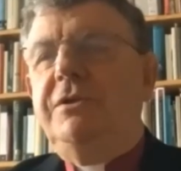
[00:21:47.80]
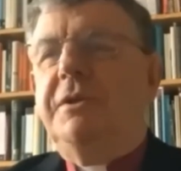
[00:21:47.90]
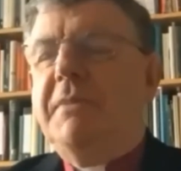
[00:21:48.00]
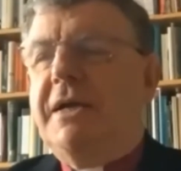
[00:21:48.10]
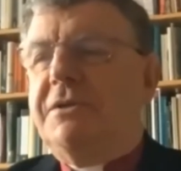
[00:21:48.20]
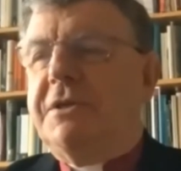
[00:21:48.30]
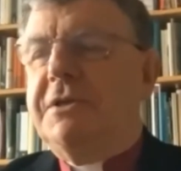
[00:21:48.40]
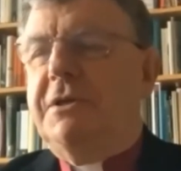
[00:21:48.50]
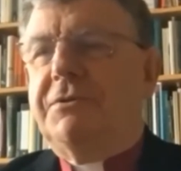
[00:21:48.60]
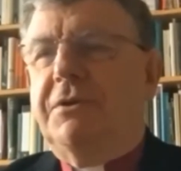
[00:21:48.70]
the Magna
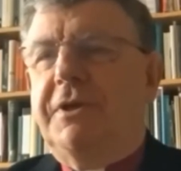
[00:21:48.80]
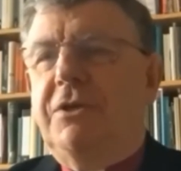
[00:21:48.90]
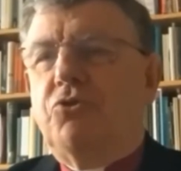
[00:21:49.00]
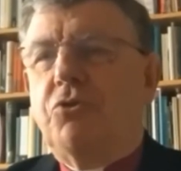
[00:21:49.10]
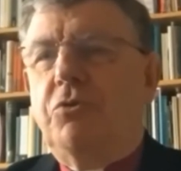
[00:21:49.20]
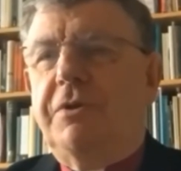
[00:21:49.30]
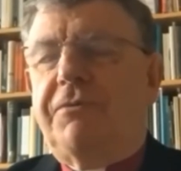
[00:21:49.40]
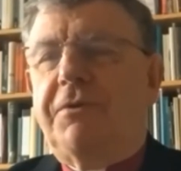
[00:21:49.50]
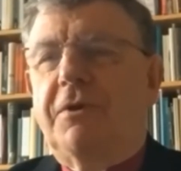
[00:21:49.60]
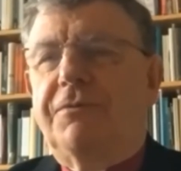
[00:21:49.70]
Carta intrude
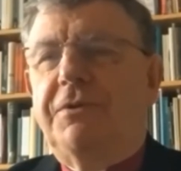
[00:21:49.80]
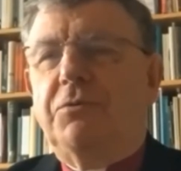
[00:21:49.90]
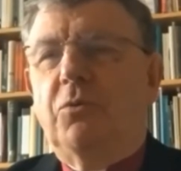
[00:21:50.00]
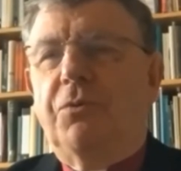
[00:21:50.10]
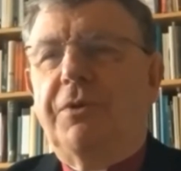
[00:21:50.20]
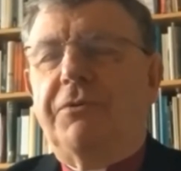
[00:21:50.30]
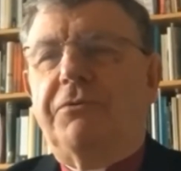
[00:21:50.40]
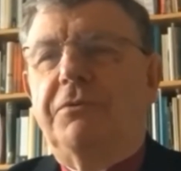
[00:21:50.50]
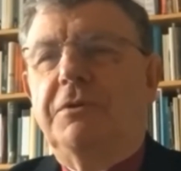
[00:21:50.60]
itself into all this?